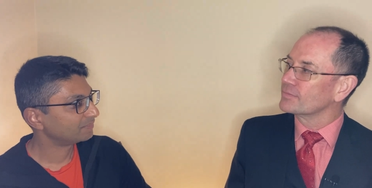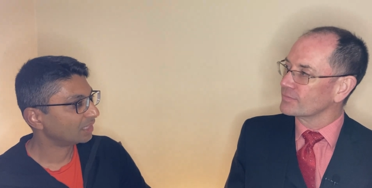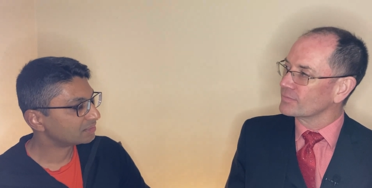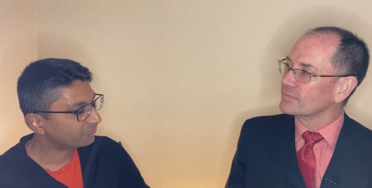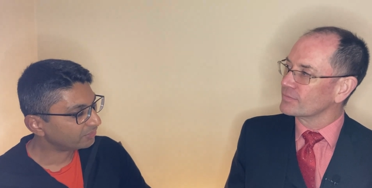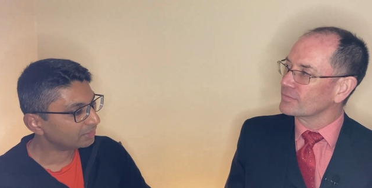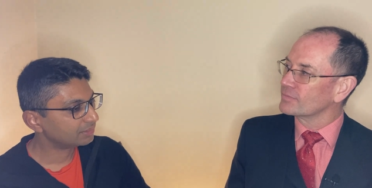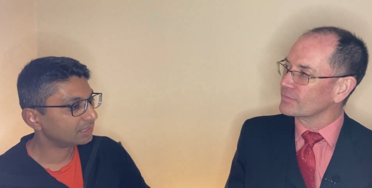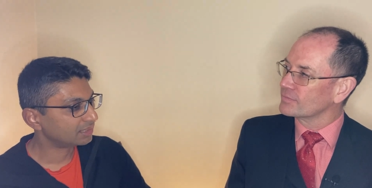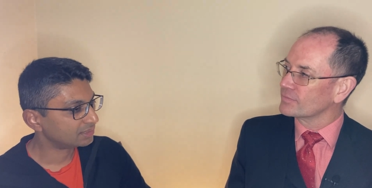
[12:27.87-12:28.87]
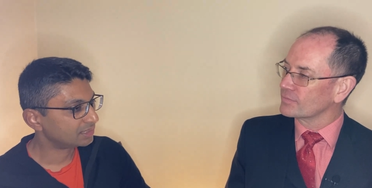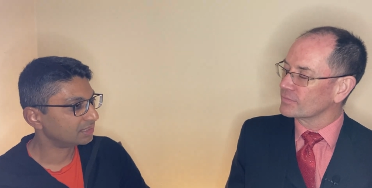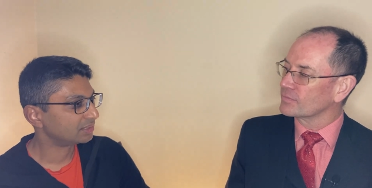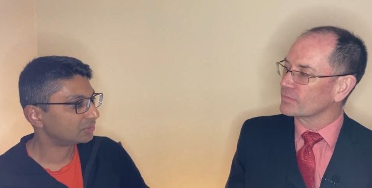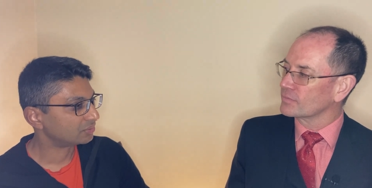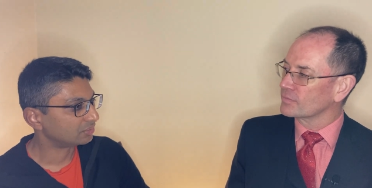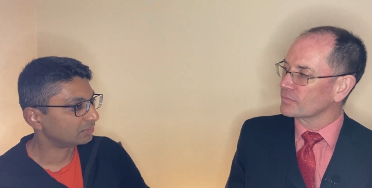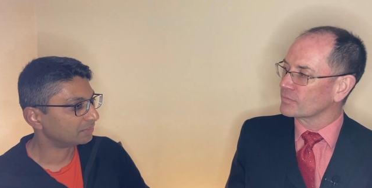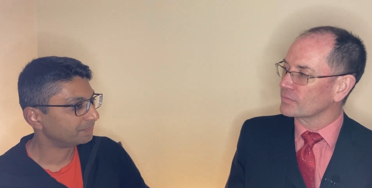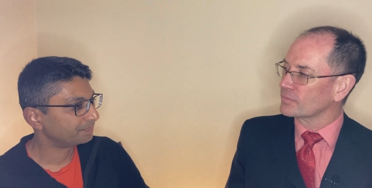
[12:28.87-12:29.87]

Speaker 1: It's very easy to